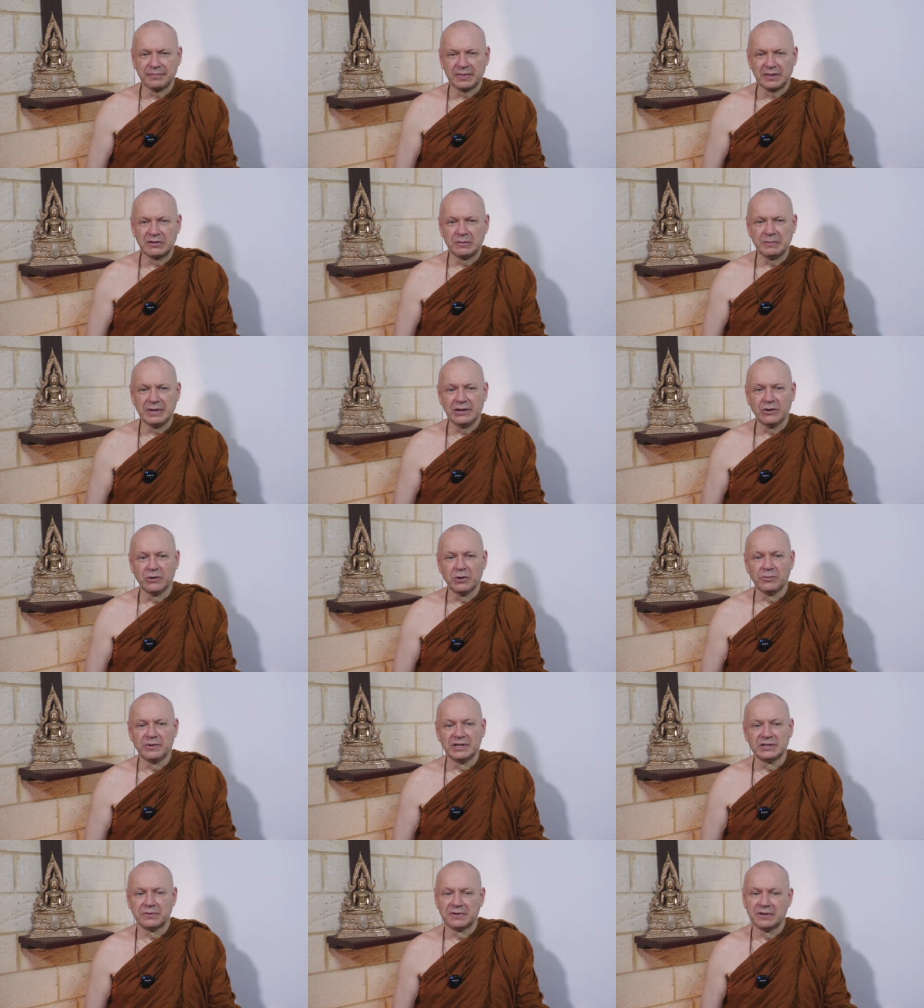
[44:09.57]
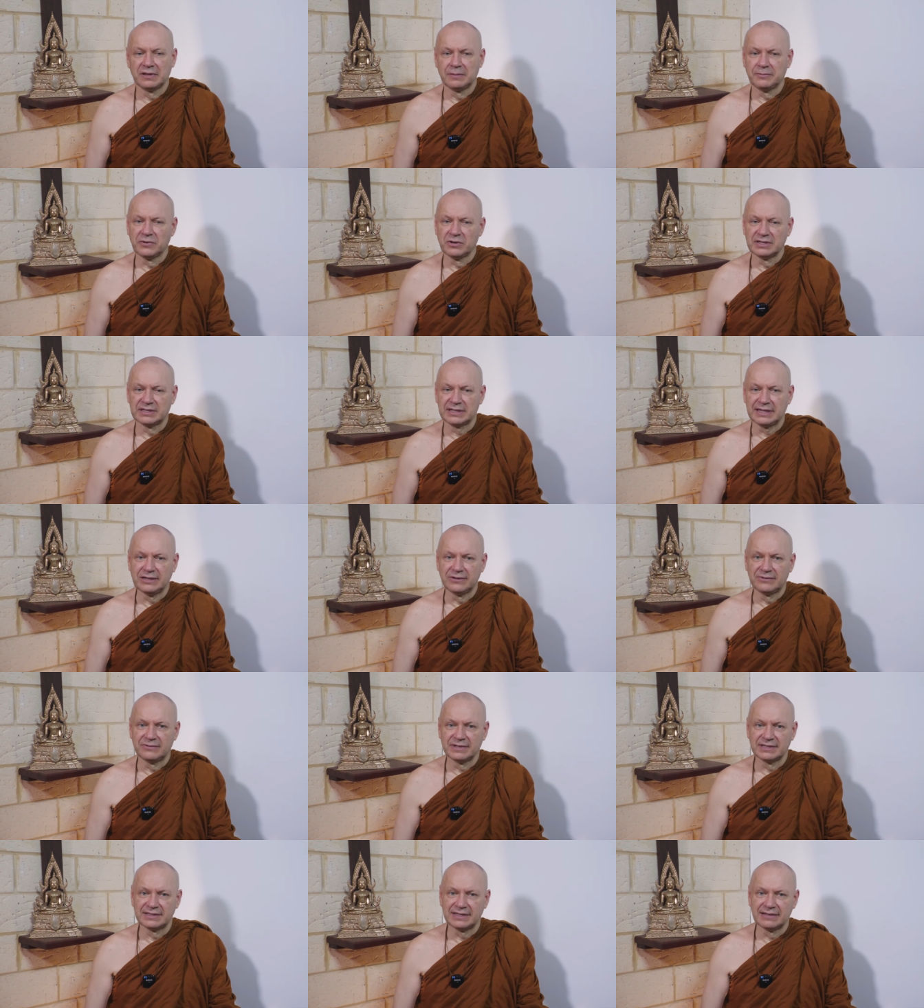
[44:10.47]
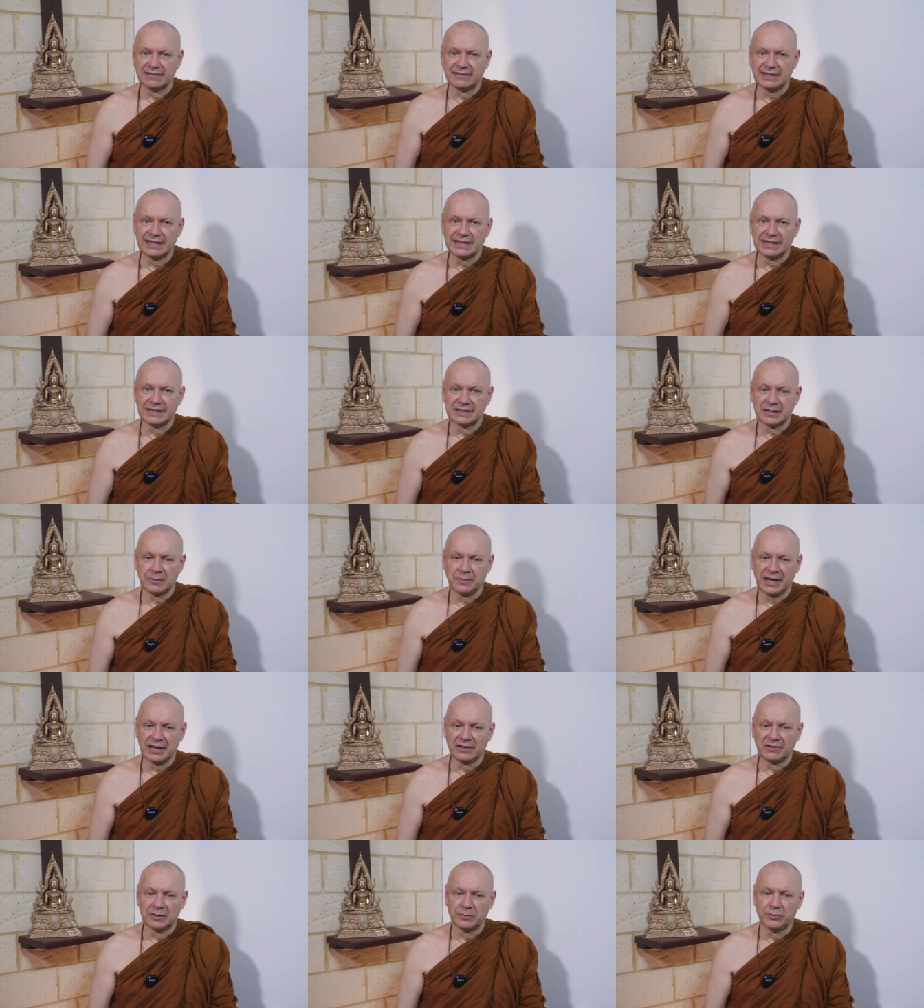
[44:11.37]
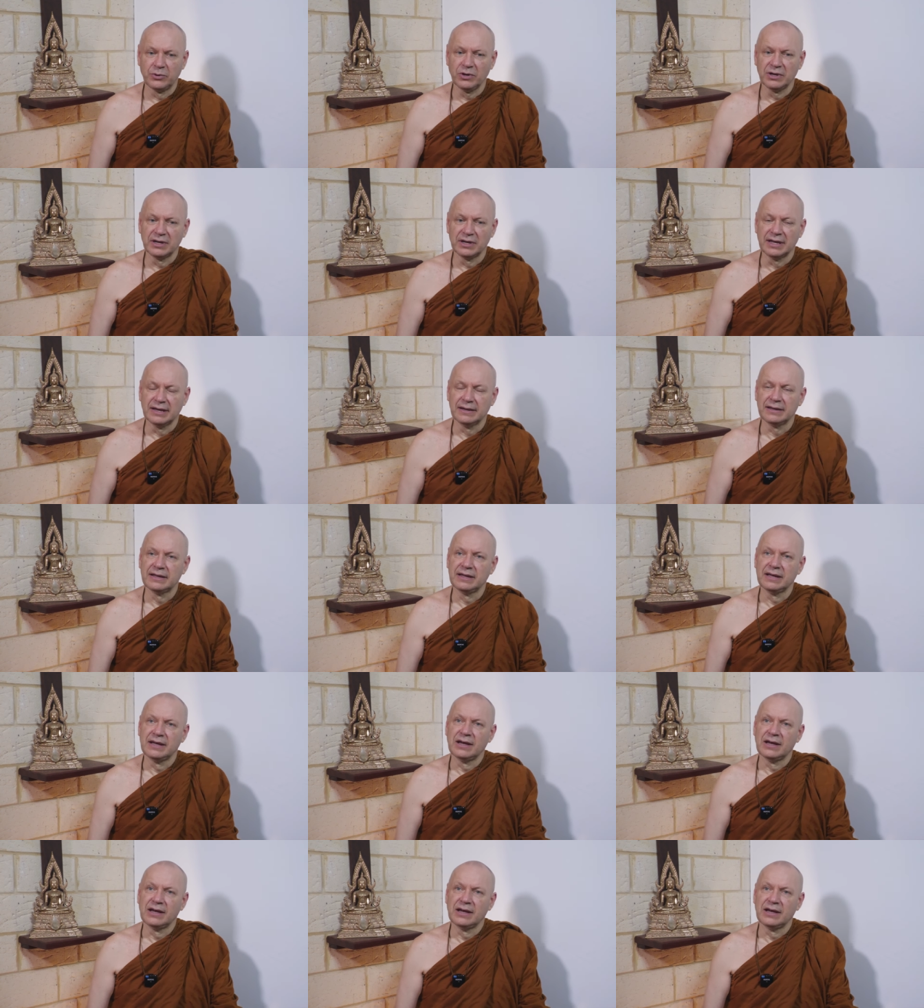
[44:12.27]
to me, always one of the most interesting things about the Buddha